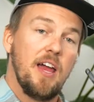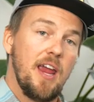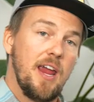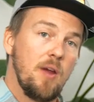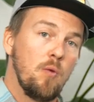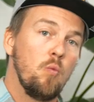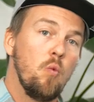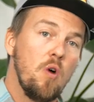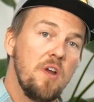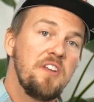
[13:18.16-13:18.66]
a
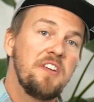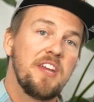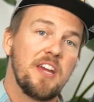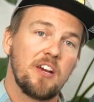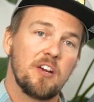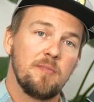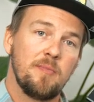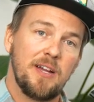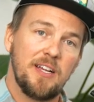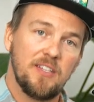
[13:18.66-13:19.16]
1
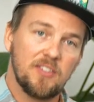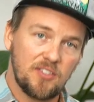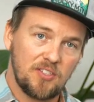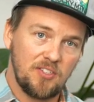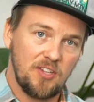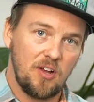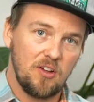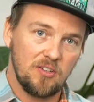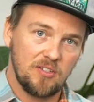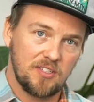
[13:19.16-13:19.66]
terabyte
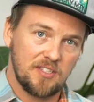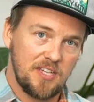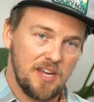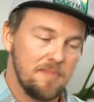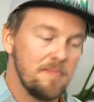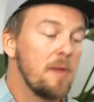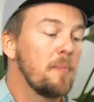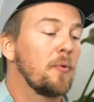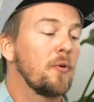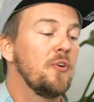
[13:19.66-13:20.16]
solid
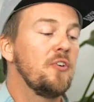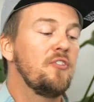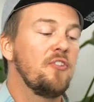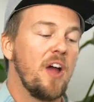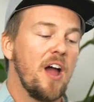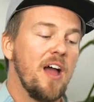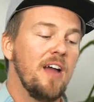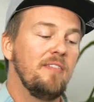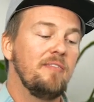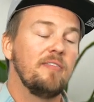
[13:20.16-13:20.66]
state memory
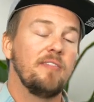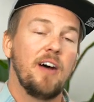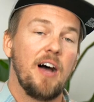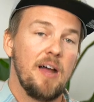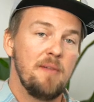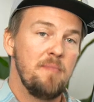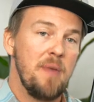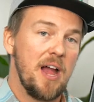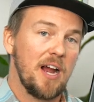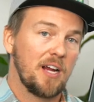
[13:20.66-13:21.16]
drive.
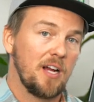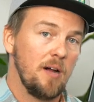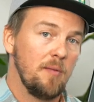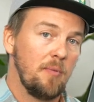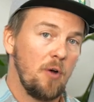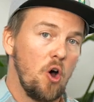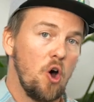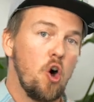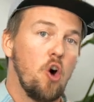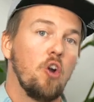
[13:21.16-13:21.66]
I back
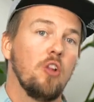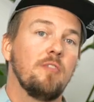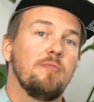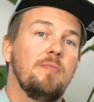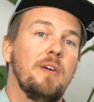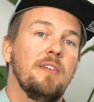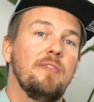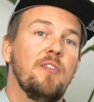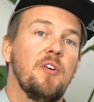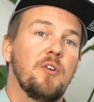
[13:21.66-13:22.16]
up all of
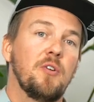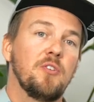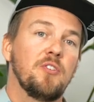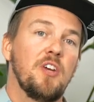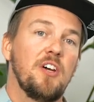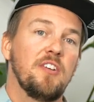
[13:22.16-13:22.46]
my photos